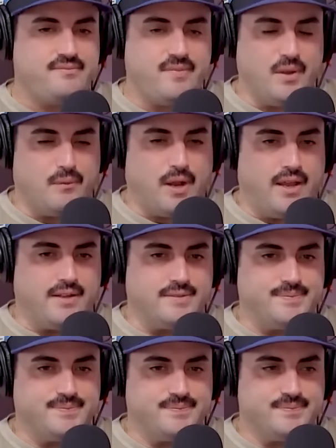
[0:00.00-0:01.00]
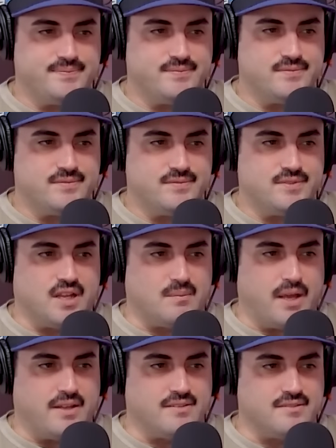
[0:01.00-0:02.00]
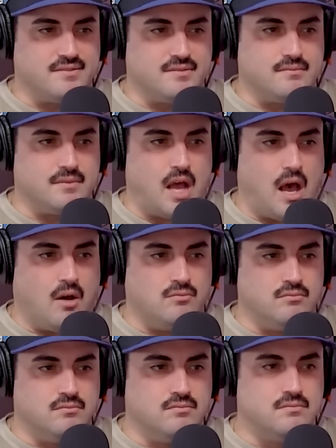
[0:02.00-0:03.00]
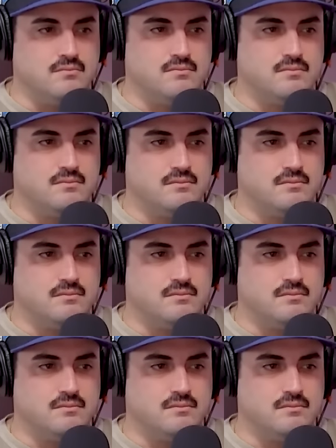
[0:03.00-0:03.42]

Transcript: Right. On my uh, own.